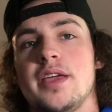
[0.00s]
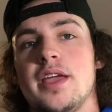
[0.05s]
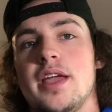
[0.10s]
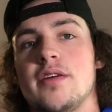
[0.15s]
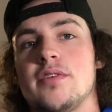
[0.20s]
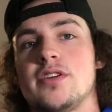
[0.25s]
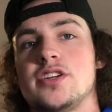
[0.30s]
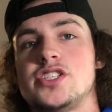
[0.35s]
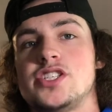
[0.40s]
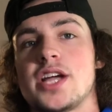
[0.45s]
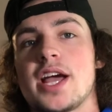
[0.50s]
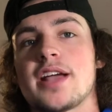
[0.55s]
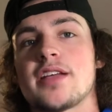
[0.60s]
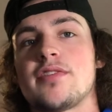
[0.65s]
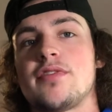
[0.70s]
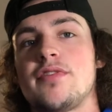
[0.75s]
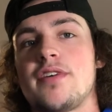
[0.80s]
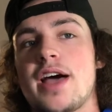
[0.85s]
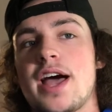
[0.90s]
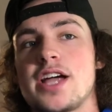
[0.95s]
It rejects
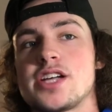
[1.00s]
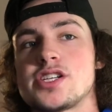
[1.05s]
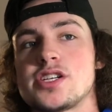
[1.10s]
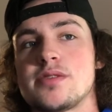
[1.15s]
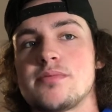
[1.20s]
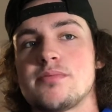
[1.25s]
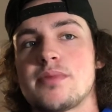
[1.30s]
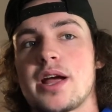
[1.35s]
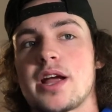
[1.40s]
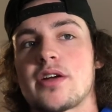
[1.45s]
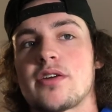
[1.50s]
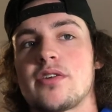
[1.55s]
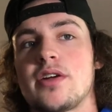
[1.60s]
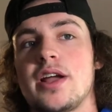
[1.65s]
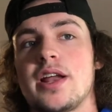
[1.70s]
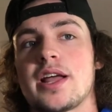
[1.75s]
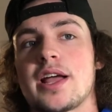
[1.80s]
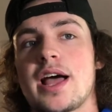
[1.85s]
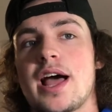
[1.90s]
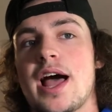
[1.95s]
fashion by
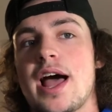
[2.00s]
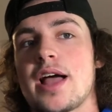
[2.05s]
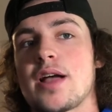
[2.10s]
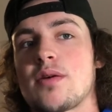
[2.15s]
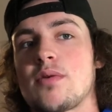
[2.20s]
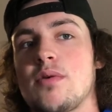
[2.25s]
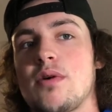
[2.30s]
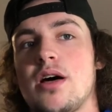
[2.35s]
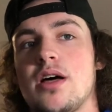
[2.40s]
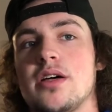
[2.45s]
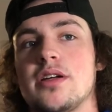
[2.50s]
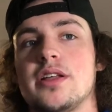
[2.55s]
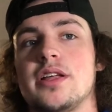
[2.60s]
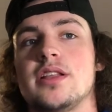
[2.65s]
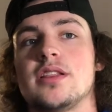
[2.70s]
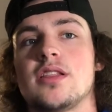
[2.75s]
creating high quality,